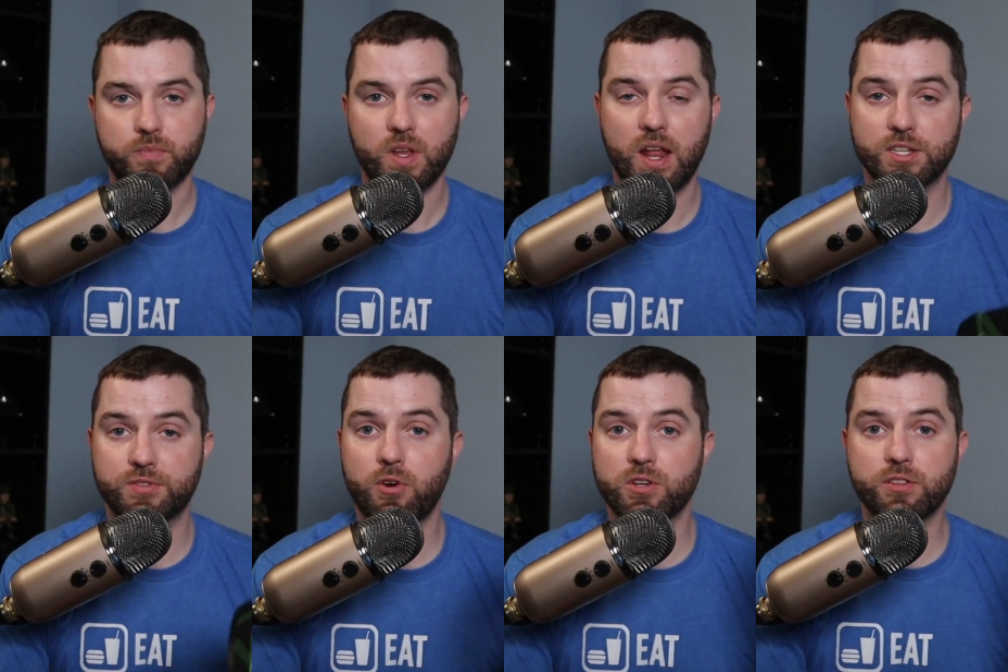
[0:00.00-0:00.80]
And as
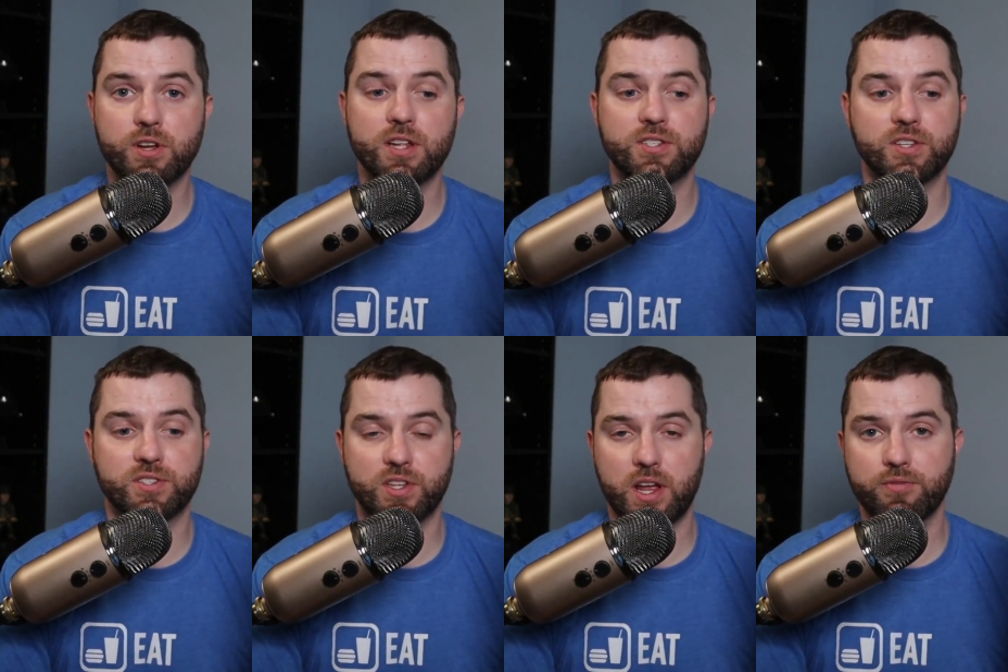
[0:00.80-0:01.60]
far as other headsets
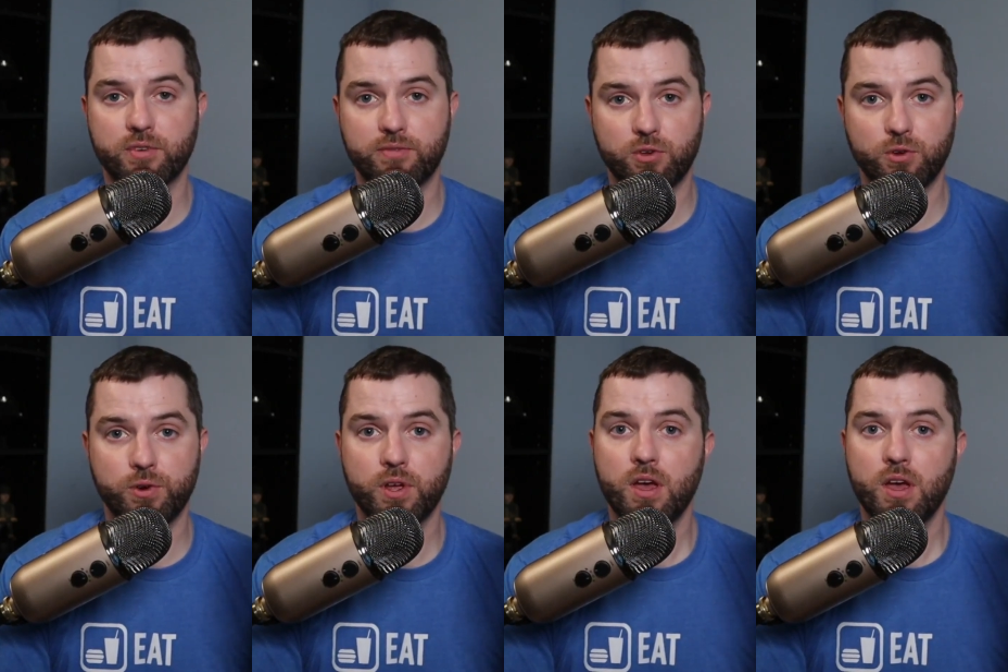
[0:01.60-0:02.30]
that I've reviewed,